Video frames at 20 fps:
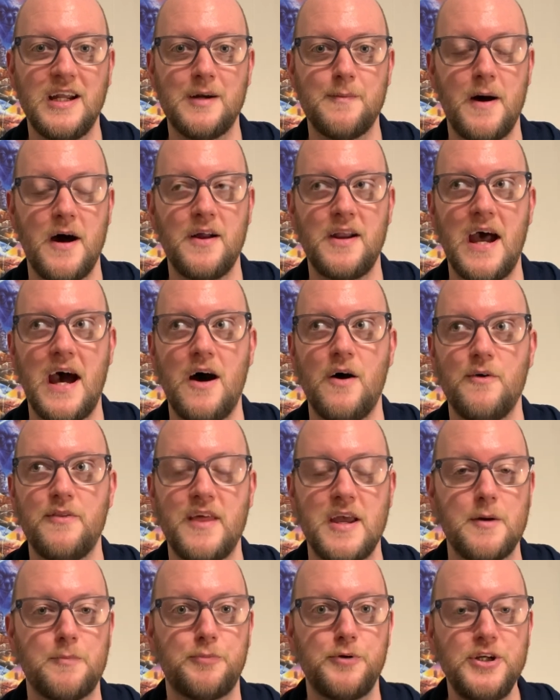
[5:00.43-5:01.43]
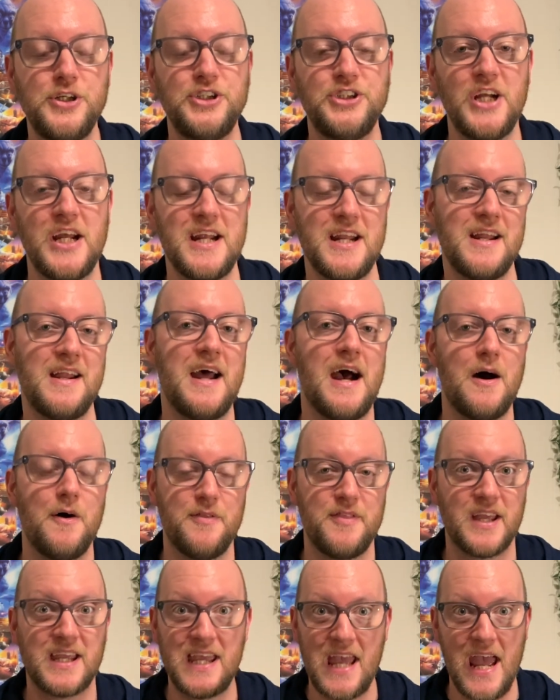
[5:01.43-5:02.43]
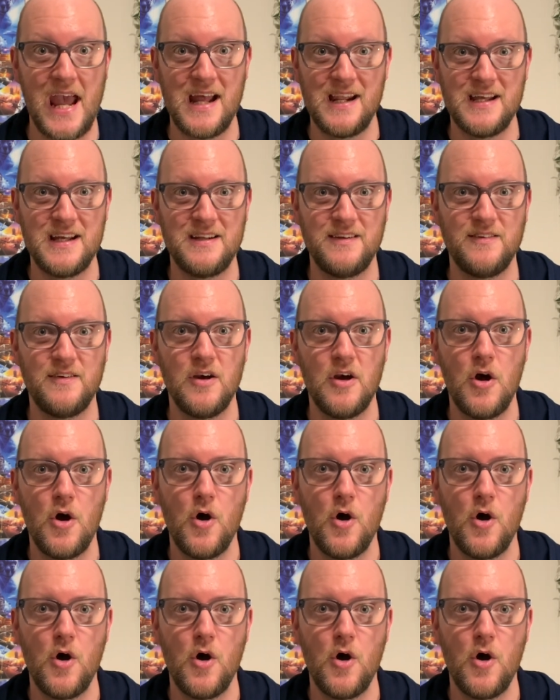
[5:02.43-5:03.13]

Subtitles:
about how they appreciated how the canon